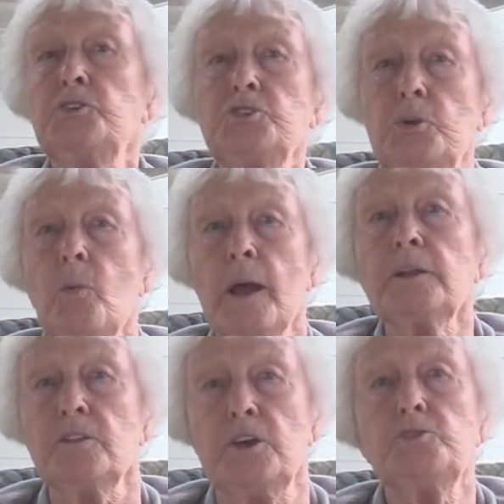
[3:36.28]
She went
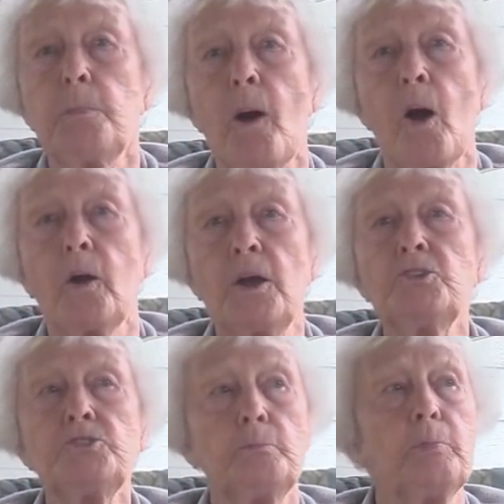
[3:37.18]
to these
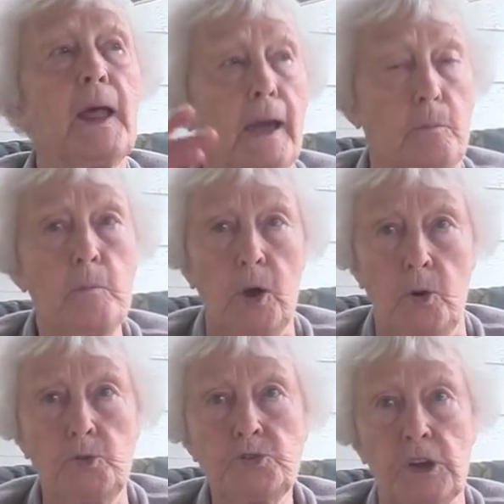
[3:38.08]
parties and played
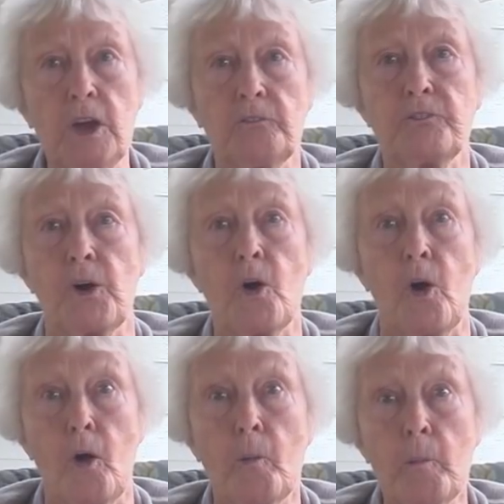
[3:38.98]
music for
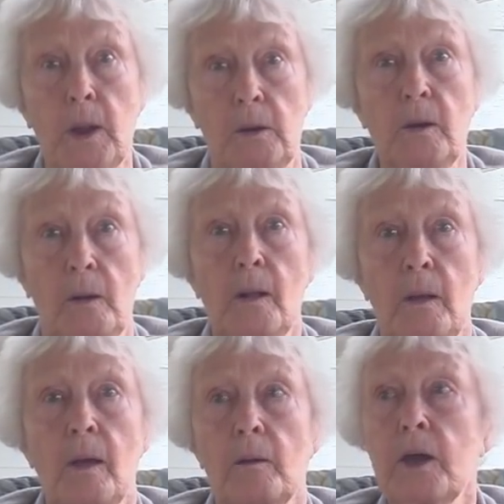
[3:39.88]
them and
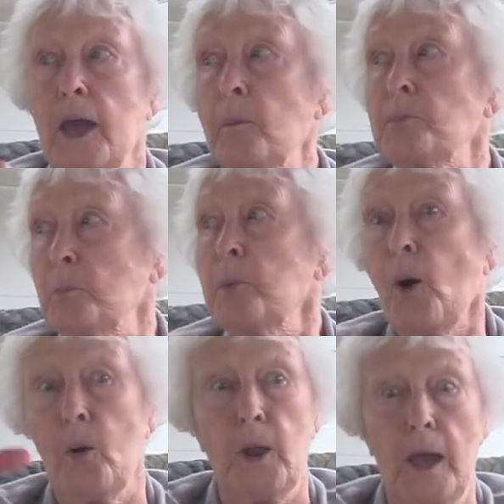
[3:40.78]
kept the
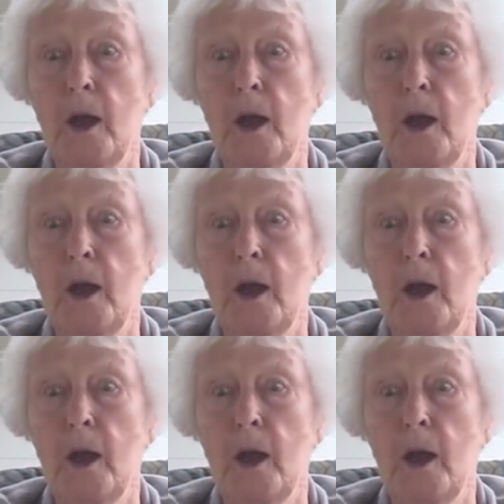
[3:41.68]
party